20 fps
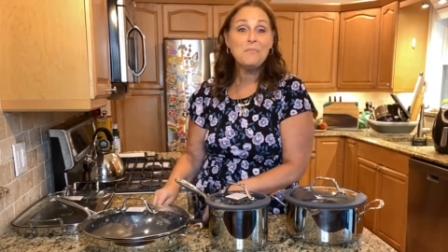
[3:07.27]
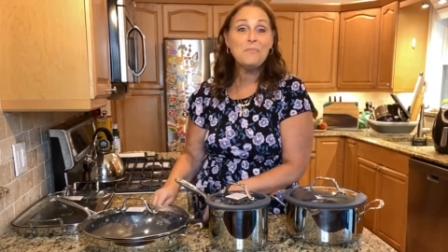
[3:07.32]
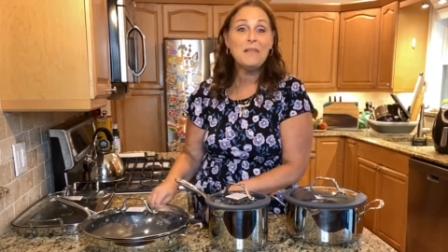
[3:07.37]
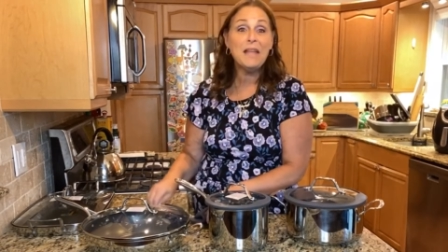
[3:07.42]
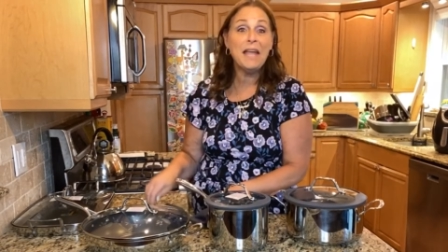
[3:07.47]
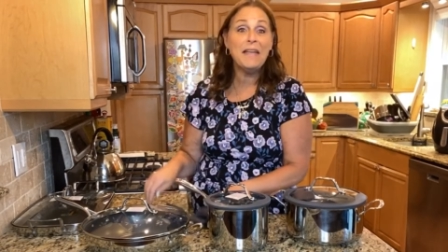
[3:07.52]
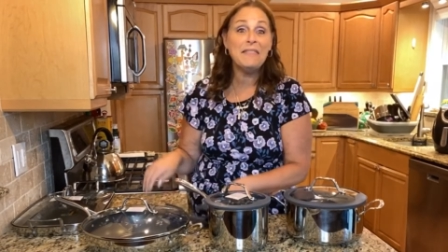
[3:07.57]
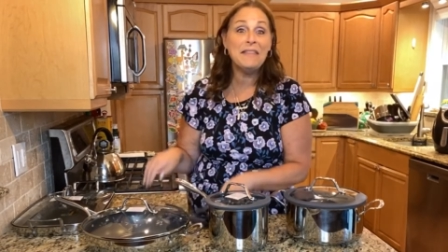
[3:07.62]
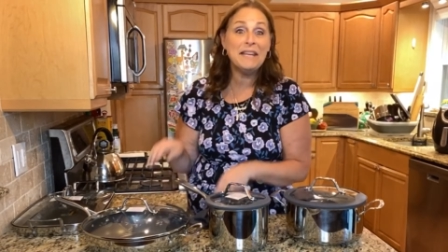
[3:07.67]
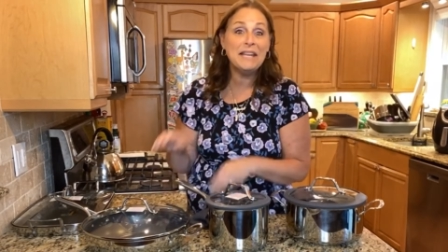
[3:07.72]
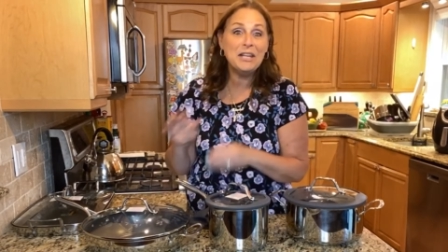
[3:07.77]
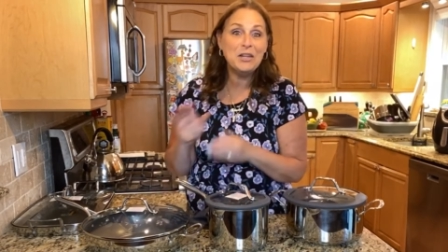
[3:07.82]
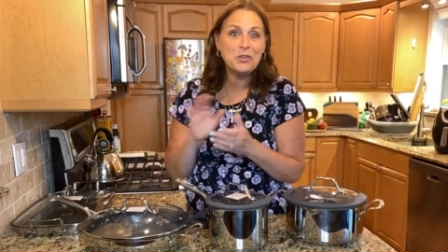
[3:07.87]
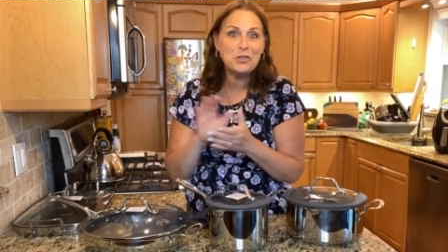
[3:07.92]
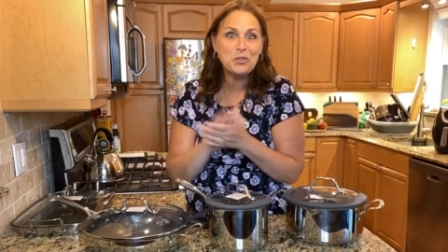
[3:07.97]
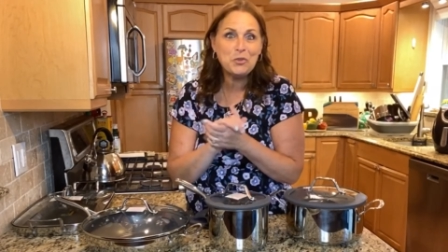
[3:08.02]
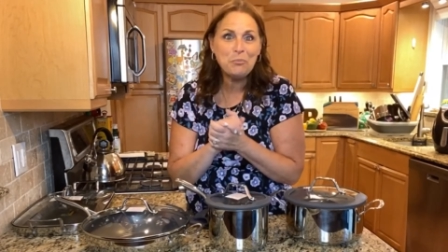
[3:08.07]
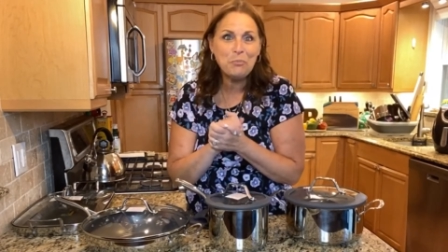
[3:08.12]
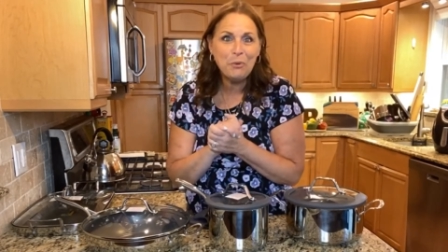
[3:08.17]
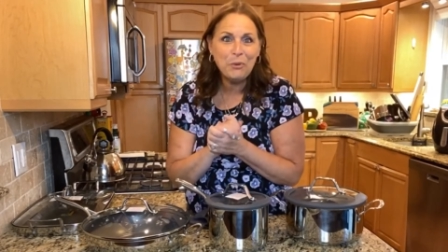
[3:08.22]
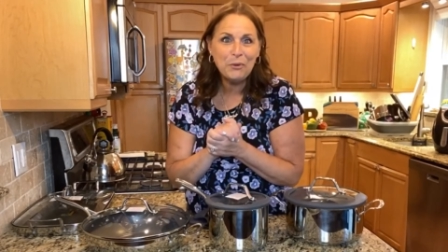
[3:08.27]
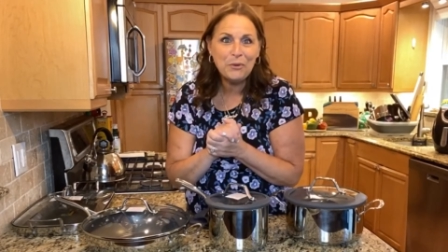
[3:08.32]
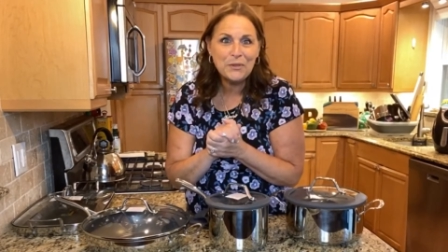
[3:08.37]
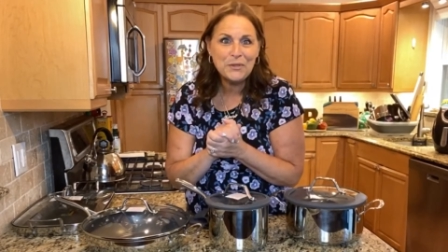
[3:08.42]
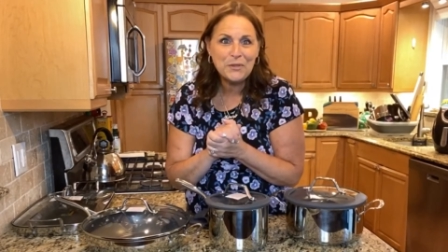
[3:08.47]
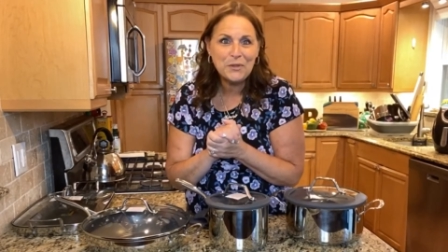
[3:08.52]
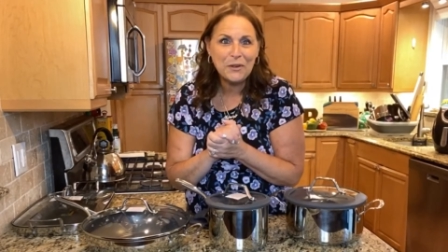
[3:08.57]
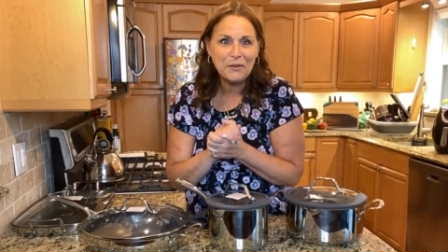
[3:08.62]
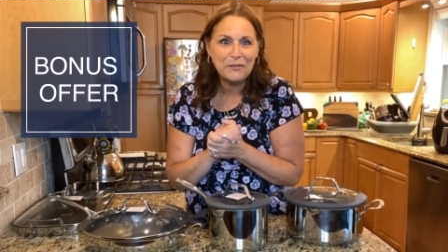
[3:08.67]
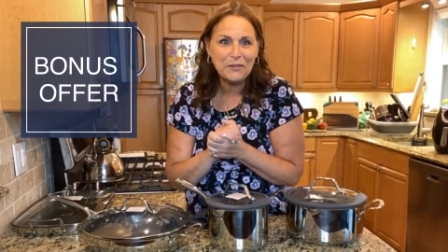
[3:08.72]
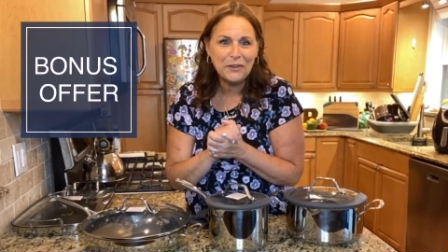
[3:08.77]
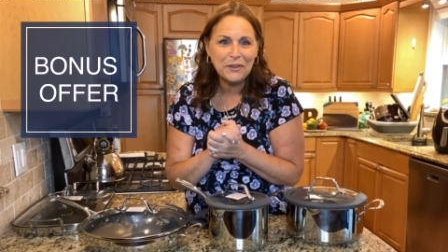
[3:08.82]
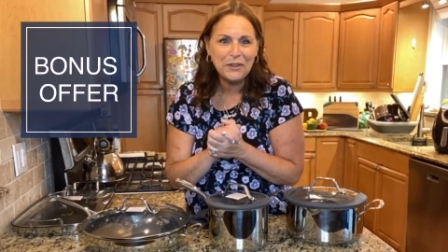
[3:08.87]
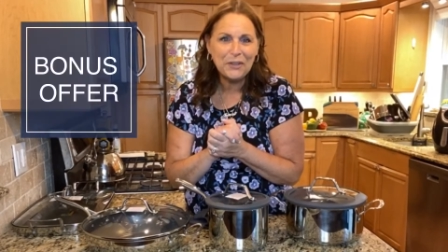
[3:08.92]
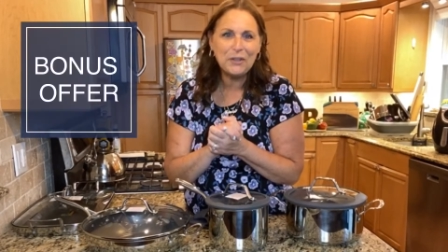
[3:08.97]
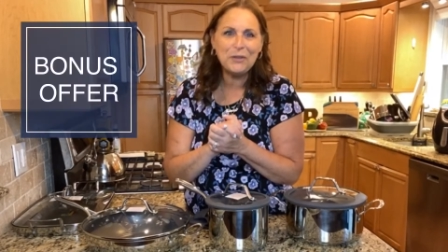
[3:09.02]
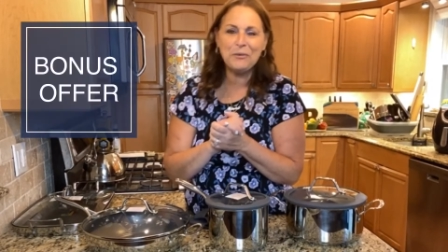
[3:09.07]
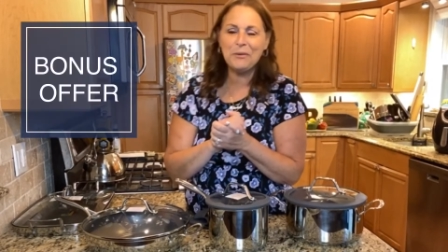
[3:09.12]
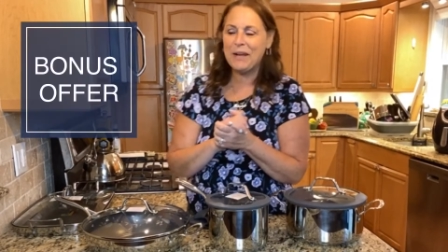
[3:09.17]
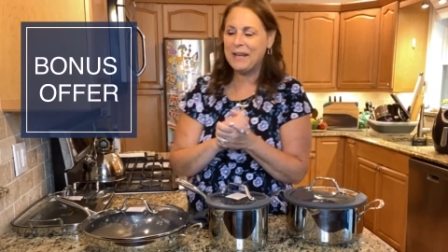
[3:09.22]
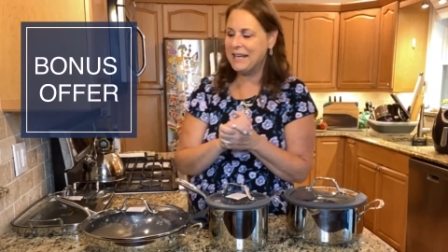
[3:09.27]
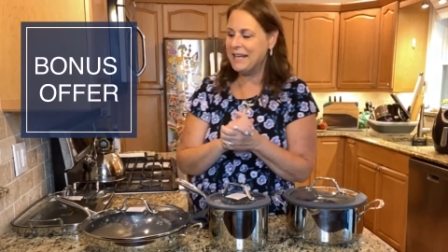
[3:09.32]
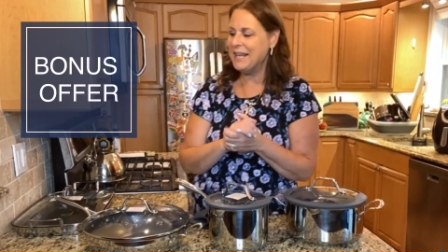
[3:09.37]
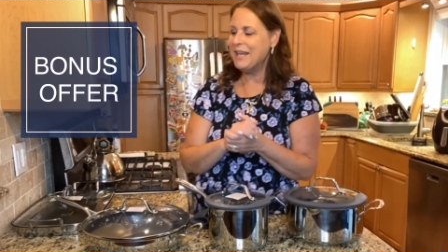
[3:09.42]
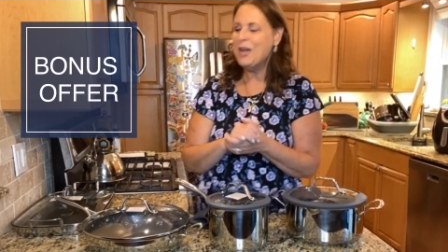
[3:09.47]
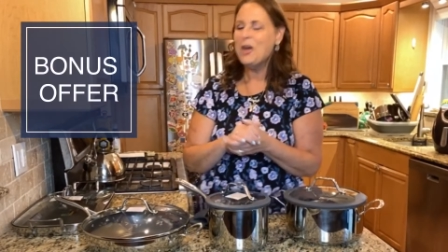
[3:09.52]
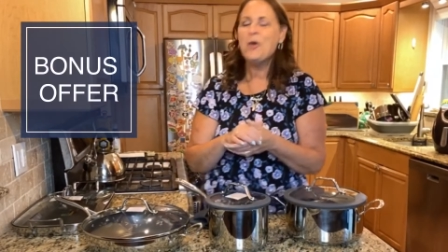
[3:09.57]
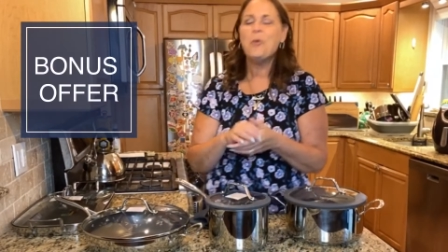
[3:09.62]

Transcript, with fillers: And then here's your bonus offer. Are you ready?